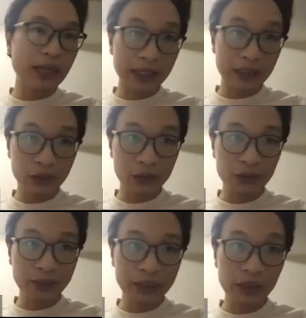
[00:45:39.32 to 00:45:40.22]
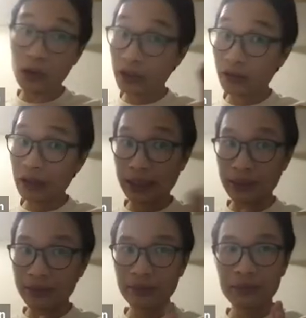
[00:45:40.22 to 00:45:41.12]
natural to me. Although
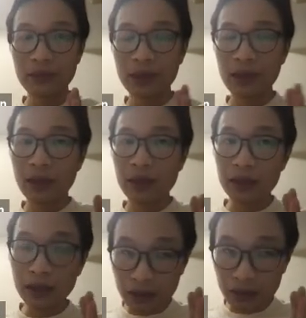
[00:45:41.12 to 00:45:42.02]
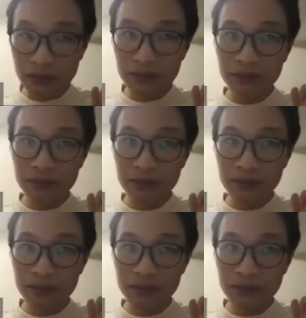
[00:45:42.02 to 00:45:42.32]
again, you know,